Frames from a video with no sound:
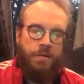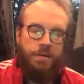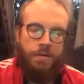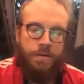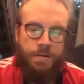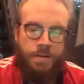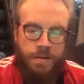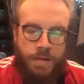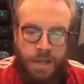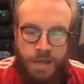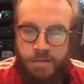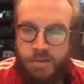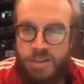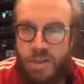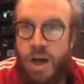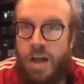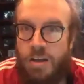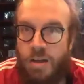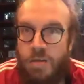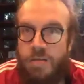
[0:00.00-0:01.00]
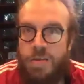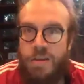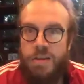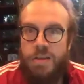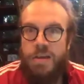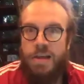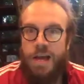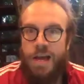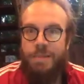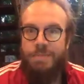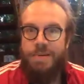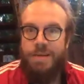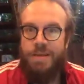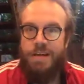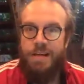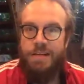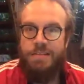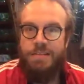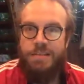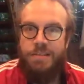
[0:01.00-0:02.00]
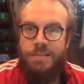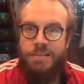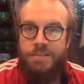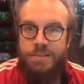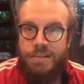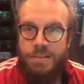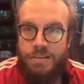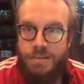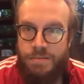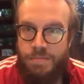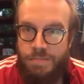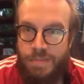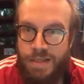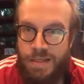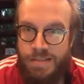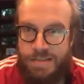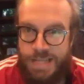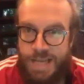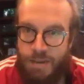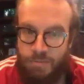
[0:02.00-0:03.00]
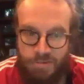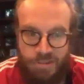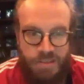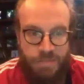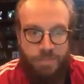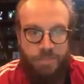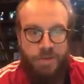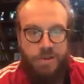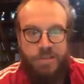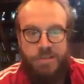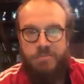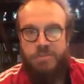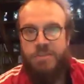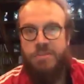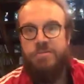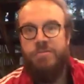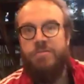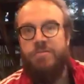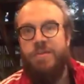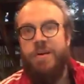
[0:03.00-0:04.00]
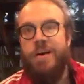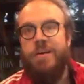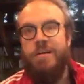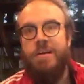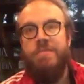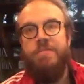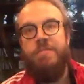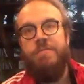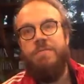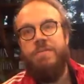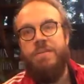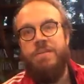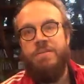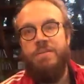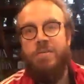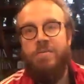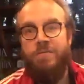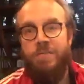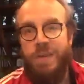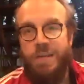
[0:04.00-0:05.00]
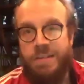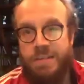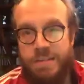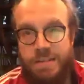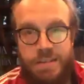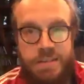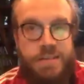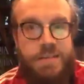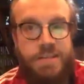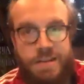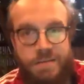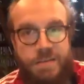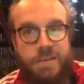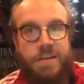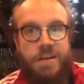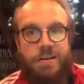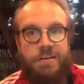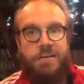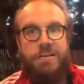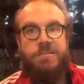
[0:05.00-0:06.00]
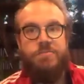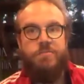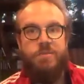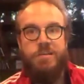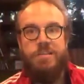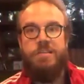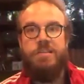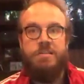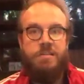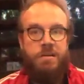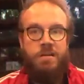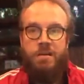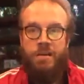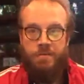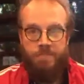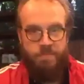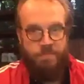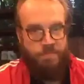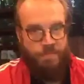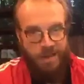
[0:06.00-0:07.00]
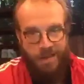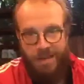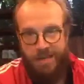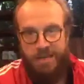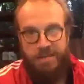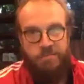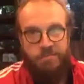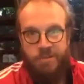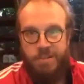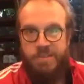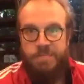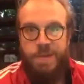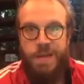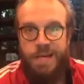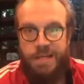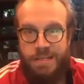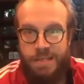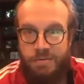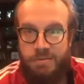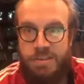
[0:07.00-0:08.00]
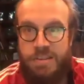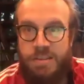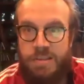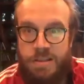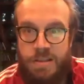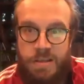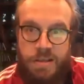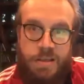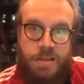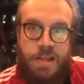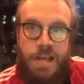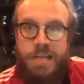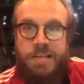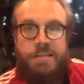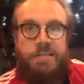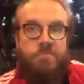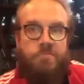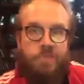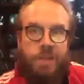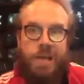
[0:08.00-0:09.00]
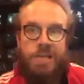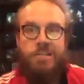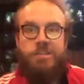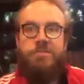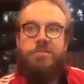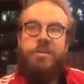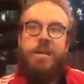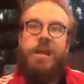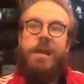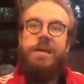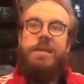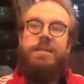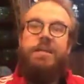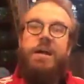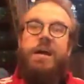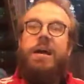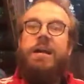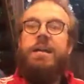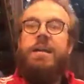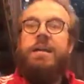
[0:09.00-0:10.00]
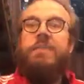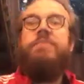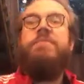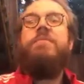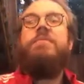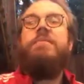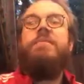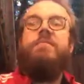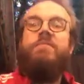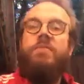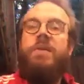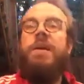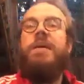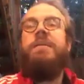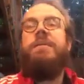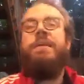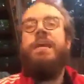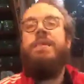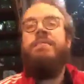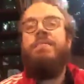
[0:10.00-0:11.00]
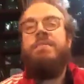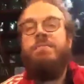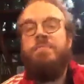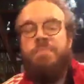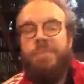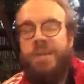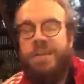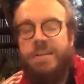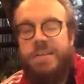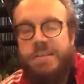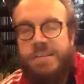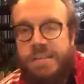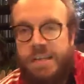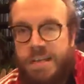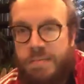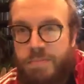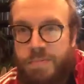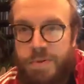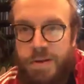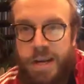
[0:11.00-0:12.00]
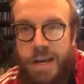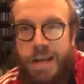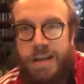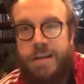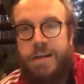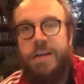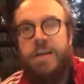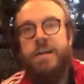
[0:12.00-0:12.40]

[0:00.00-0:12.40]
And it was all over the Lecompton Constitution, because that was the bridge that was too far even for the dough faces. Because Stephen Douglas was, by any respect, he was the next logical guy in line after David Pierce and Buchanan.